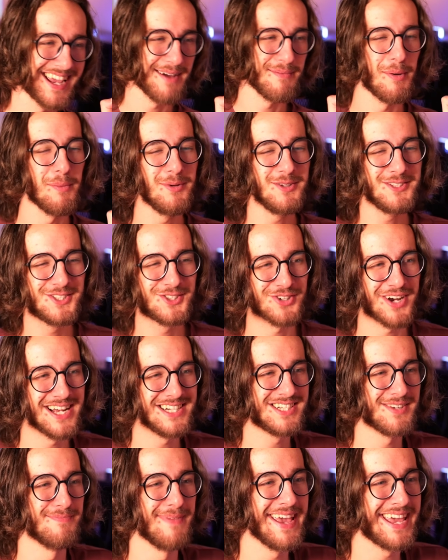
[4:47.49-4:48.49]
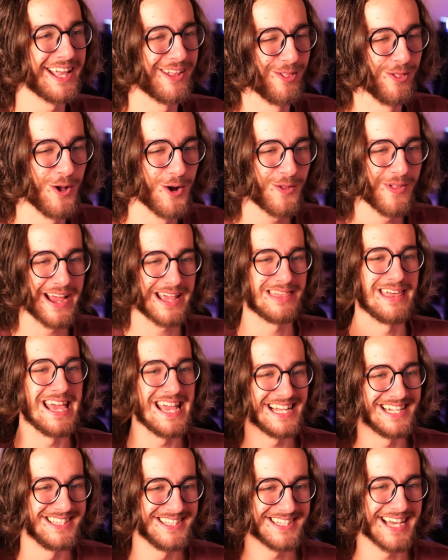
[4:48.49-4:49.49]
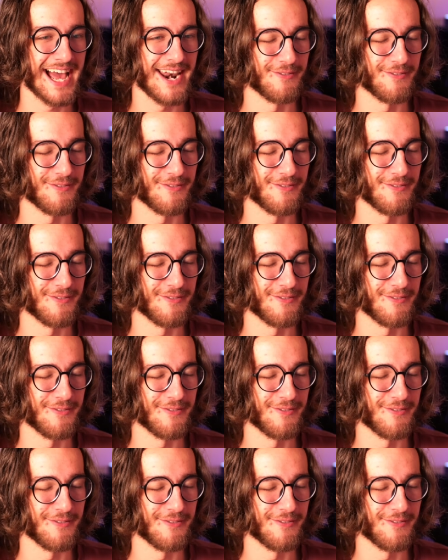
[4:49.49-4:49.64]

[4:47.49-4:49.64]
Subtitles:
I'm almost trying to make it look like the inside